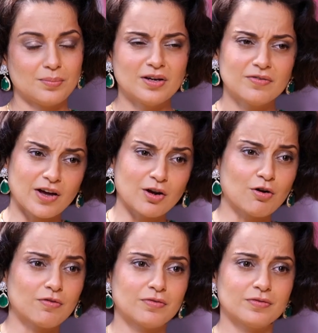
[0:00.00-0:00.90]
a big fan
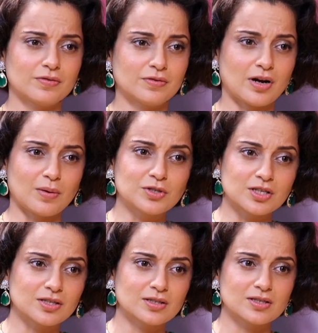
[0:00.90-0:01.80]
of Ram
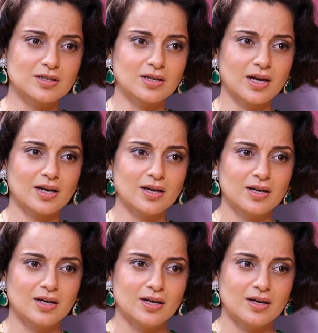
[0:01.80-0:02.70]
Charan sir and
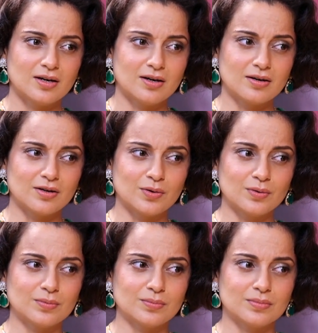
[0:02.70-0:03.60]
you
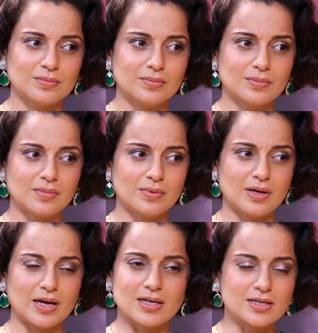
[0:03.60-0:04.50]
know,
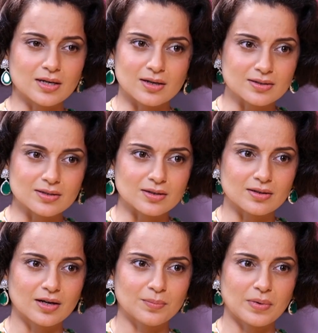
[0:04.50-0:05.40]
NTR
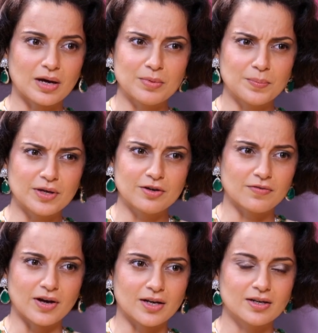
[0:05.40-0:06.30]
sir. I'm a big
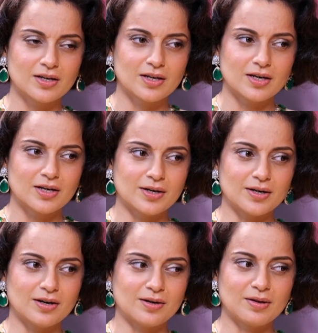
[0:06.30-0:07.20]
fan,
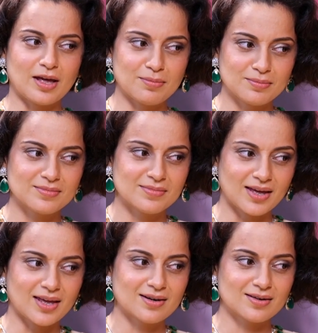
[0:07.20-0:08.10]

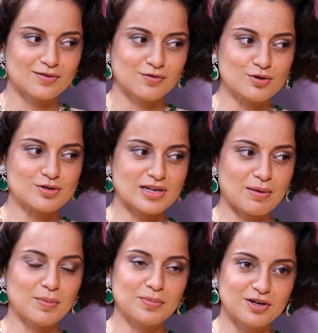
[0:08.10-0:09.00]
and of course
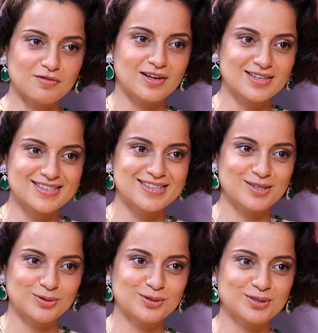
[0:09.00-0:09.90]
M.M. Keeravani
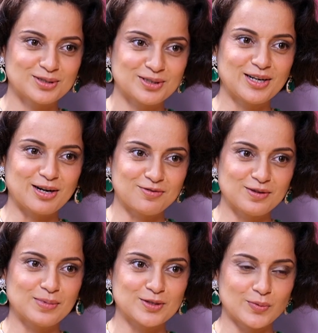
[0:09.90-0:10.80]
sir, who's in our
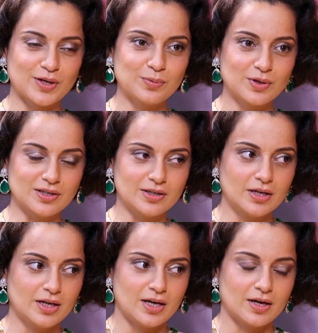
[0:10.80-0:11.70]
film as well. What a,
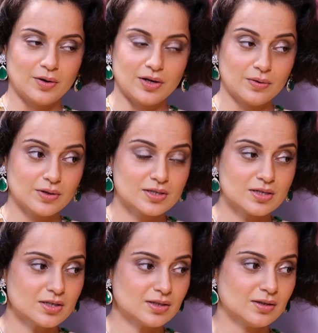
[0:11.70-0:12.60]
yeah, you know, it's
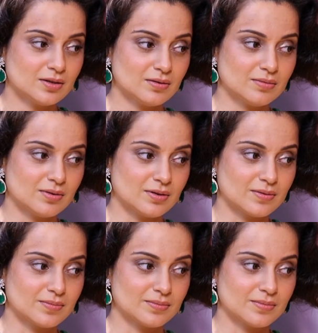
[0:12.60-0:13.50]
such a